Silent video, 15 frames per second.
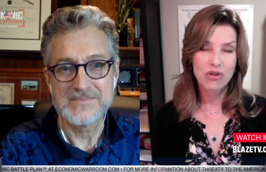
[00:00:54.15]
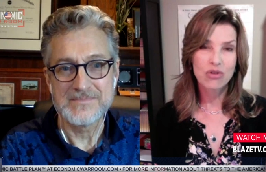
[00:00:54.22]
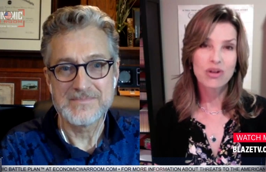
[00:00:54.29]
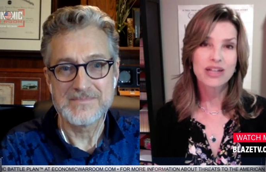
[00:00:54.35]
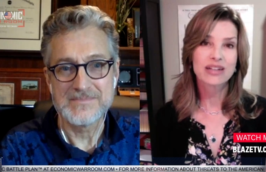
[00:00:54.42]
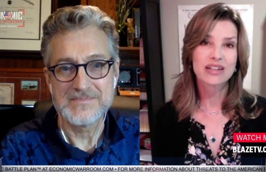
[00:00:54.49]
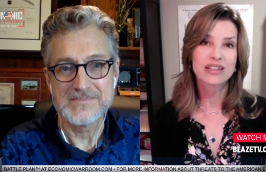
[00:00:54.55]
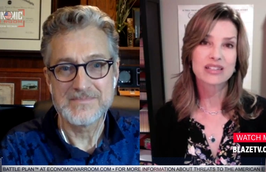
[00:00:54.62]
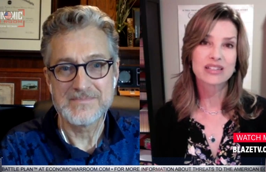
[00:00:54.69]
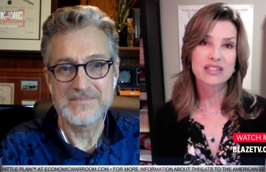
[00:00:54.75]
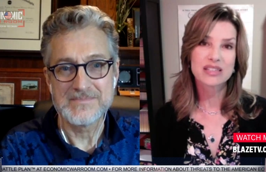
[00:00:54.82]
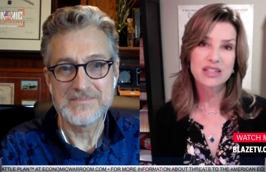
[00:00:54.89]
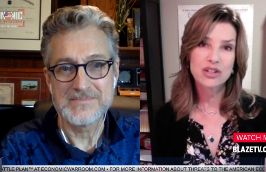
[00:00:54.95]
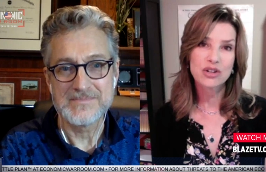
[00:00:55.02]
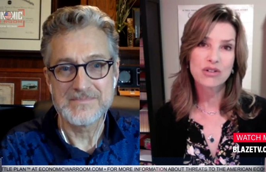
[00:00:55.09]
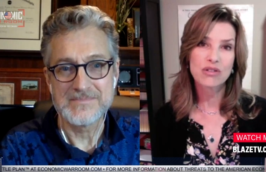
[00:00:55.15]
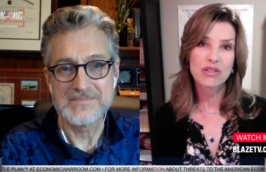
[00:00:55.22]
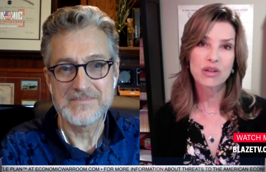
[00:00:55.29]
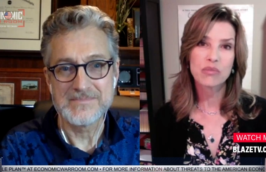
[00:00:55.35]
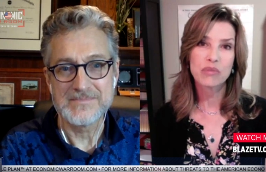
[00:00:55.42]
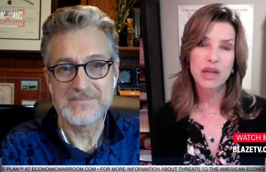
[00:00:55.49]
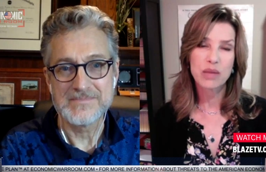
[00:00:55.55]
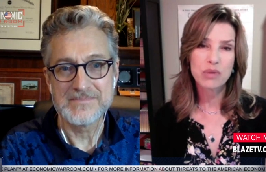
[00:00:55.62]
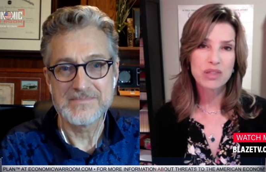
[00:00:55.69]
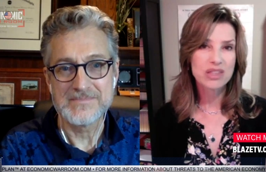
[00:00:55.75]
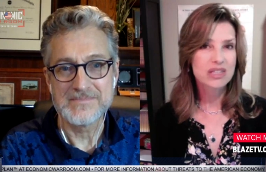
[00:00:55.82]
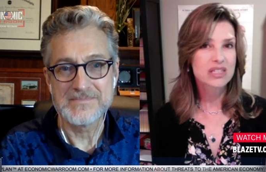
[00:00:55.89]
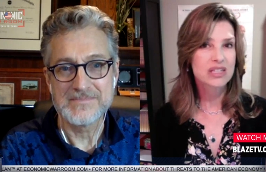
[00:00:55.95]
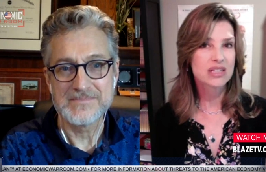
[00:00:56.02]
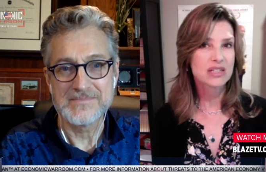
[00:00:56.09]
Speaker 1: going to consider that maybe
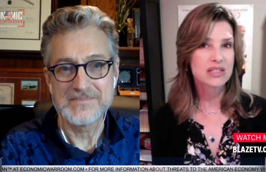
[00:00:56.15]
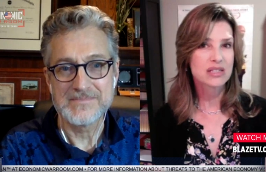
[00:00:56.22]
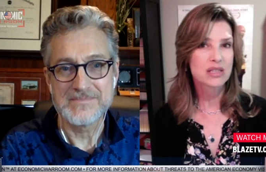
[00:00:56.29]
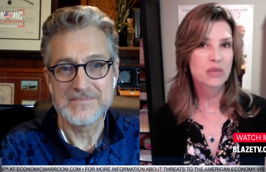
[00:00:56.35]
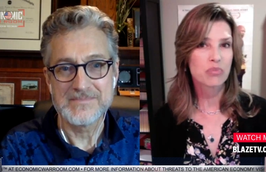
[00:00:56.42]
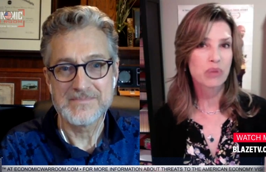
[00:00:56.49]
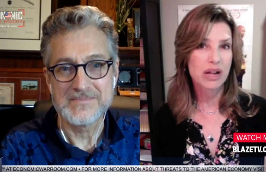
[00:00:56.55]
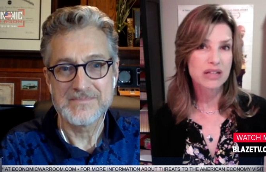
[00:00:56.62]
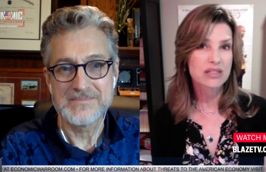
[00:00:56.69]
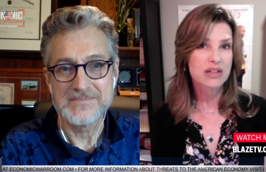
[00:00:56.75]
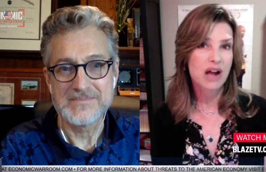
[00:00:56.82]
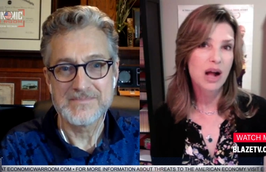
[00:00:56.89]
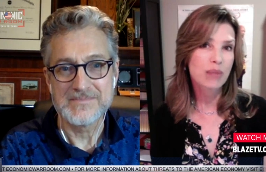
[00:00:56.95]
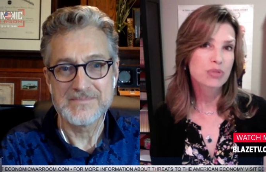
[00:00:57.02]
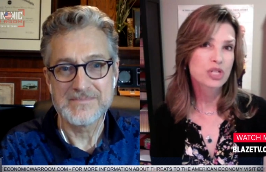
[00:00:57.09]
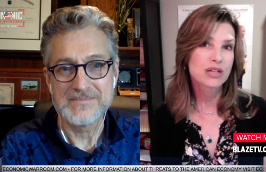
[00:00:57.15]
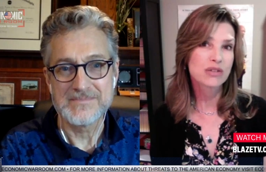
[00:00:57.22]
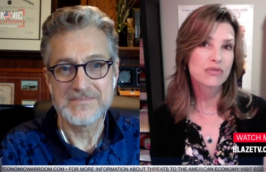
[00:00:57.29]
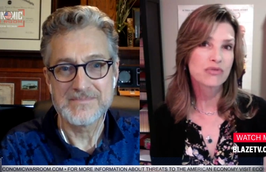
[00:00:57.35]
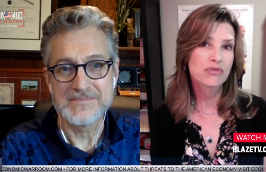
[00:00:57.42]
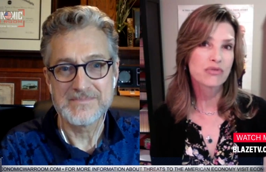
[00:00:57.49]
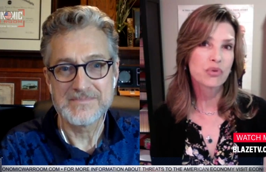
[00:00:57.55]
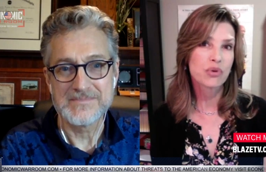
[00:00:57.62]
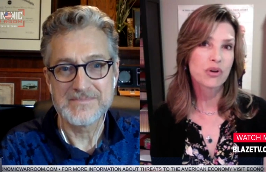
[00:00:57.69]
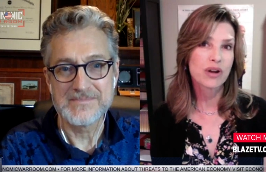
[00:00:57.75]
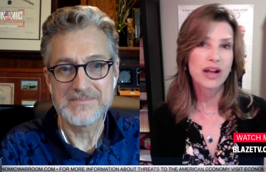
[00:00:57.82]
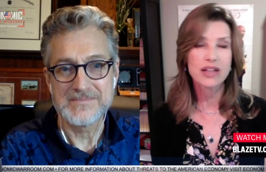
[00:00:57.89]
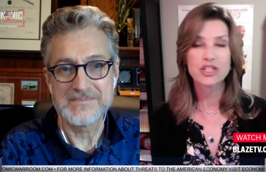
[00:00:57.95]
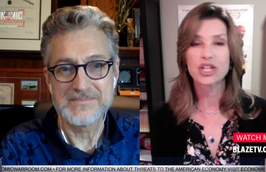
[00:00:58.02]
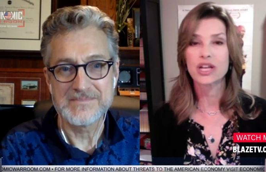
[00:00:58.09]
this is the best option for
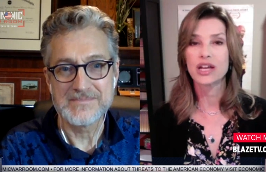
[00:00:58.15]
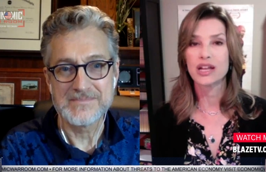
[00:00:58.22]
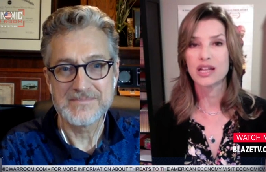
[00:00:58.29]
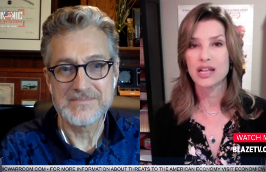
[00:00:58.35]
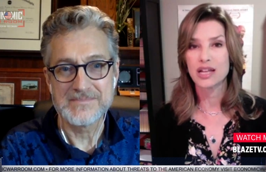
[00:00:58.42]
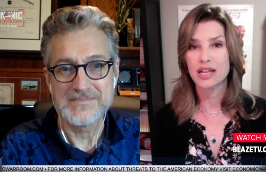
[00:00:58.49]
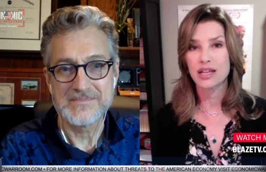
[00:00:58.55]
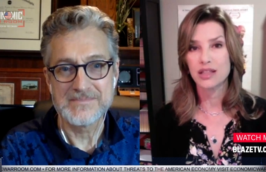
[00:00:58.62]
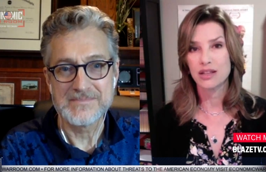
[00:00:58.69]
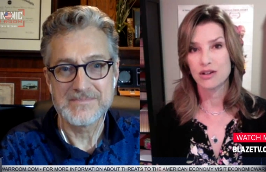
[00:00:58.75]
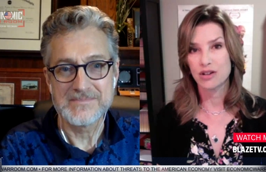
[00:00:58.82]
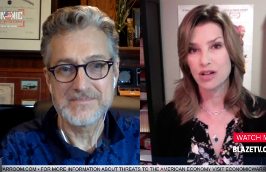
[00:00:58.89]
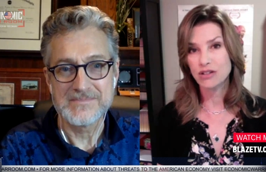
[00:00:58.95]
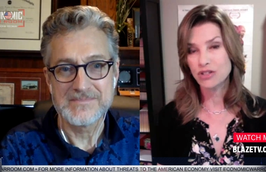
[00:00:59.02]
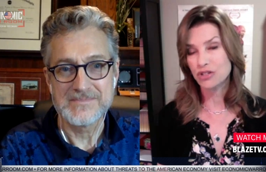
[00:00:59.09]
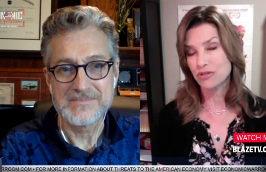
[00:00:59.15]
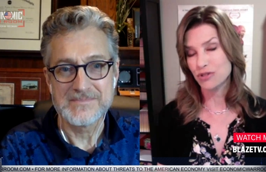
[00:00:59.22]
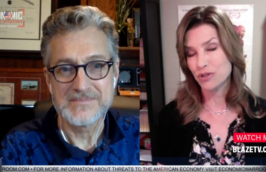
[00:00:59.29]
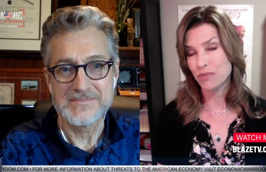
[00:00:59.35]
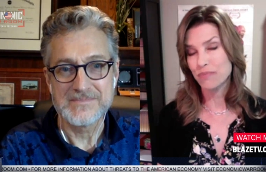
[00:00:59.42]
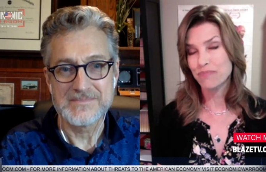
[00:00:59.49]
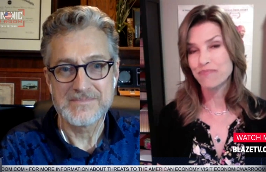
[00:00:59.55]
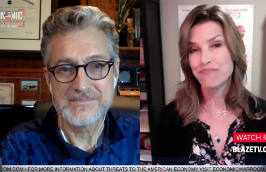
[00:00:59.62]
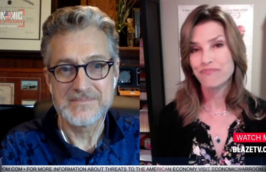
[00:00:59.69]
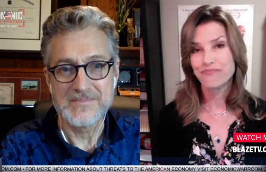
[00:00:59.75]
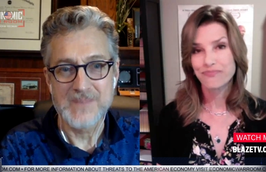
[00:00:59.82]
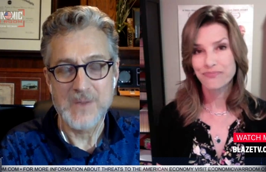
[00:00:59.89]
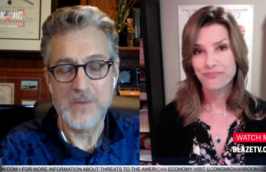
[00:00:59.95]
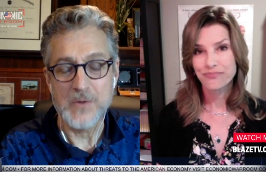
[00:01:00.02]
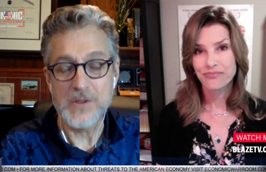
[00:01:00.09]
educating their youngsters.
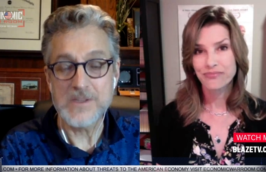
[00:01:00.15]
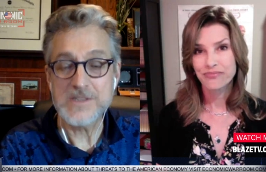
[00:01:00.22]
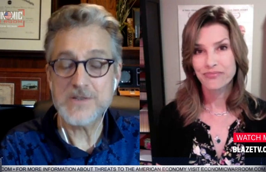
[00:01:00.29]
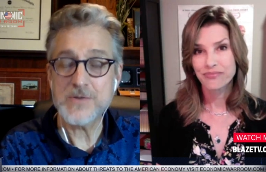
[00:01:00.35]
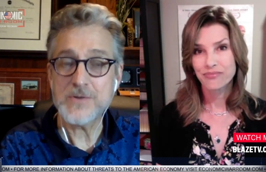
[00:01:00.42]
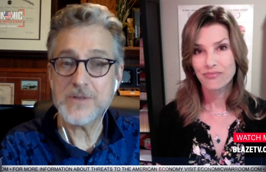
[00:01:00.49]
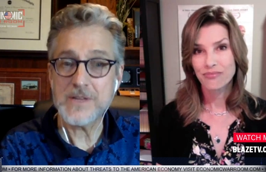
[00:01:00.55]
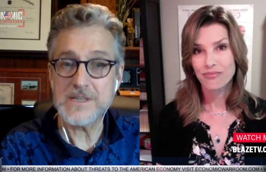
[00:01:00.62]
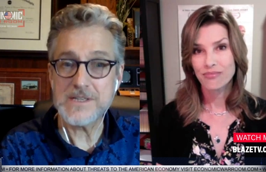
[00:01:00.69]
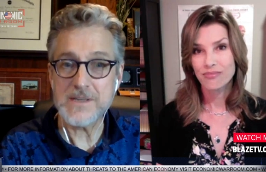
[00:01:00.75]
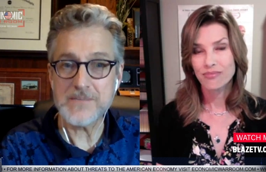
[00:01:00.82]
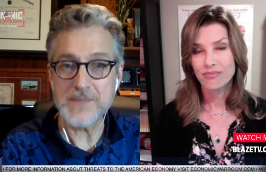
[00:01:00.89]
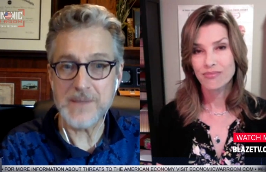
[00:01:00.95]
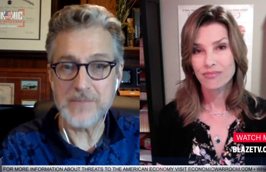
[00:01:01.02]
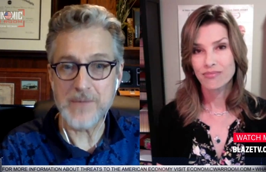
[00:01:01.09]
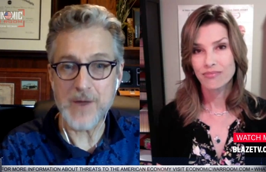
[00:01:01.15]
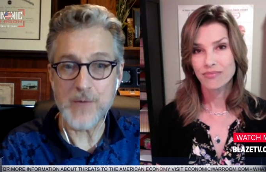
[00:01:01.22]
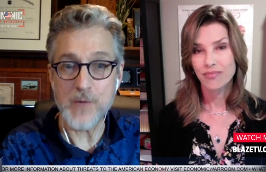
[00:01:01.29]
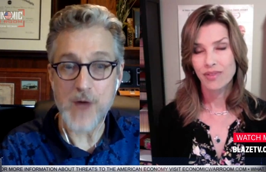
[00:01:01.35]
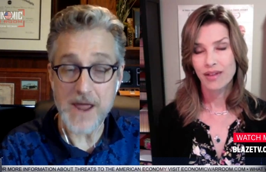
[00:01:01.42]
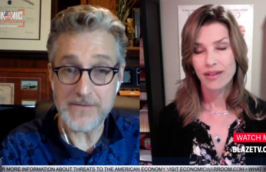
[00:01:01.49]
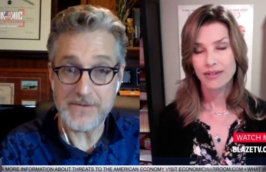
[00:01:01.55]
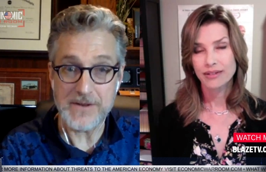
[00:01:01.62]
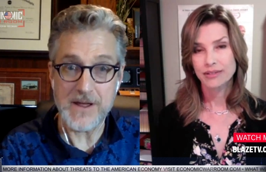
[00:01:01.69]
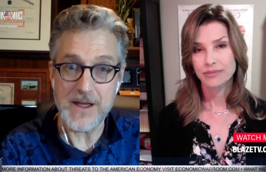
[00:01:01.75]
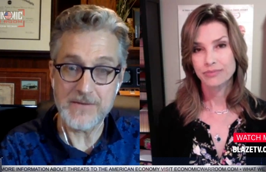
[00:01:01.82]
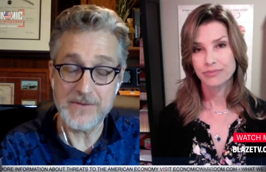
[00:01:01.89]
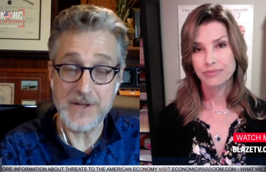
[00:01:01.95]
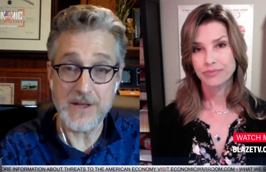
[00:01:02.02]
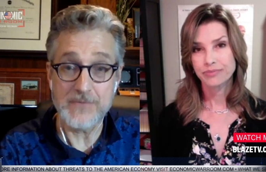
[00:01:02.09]
Speaker 2: Well, it's certainly something my wife and
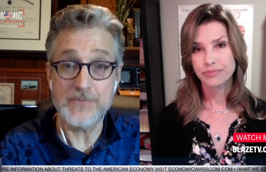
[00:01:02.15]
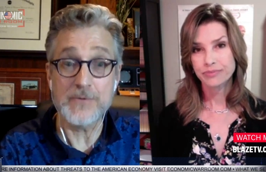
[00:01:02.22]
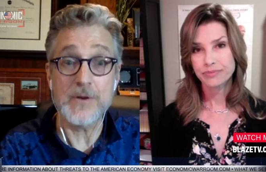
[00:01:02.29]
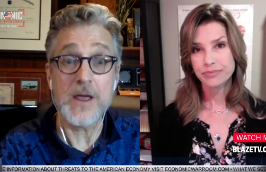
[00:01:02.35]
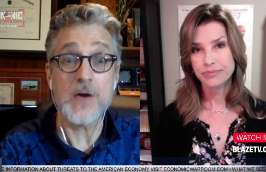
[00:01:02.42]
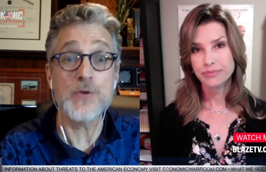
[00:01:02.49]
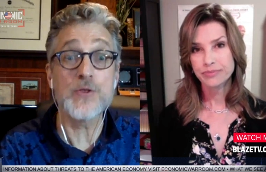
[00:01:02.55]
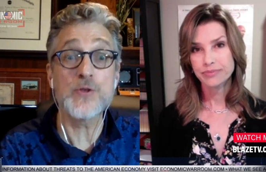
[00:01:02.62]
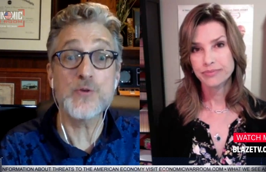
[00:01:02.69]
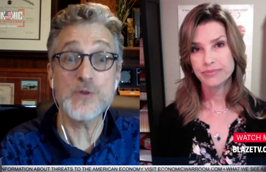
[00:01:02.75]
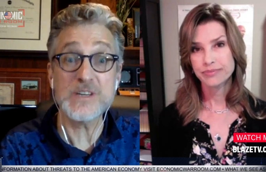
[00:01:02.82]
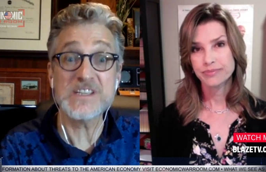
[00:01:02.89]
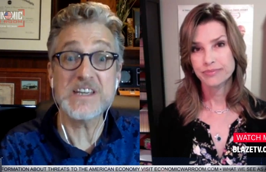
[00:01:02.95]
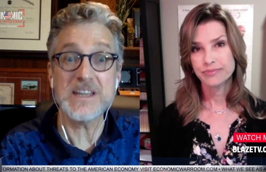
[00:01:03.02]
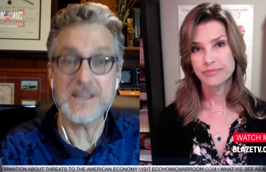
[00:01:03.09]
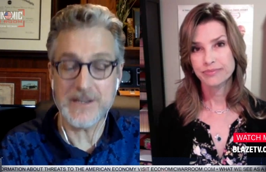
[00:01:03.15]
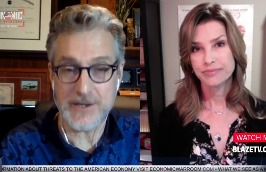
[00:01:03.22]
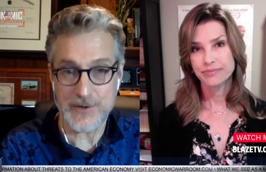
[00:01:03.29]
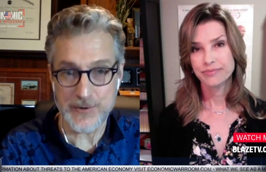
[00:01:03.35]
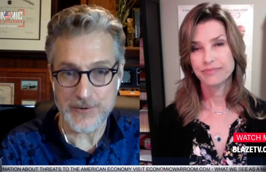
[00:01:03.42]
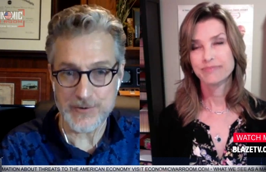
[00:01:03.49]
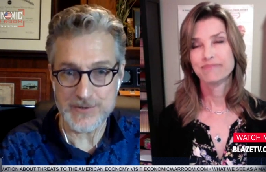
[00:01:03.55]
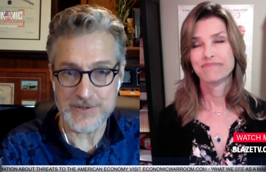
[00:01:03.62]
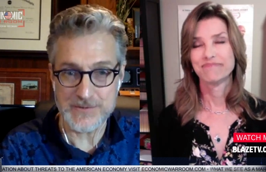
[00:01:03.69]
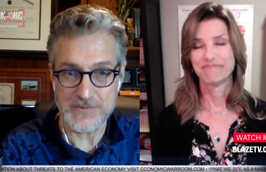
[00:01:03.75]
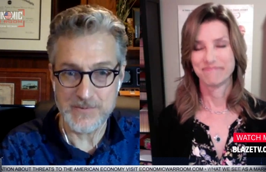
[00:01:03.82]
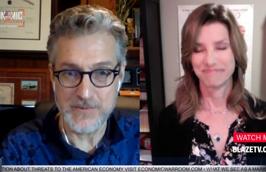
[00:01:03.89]
I have done for now 13 years.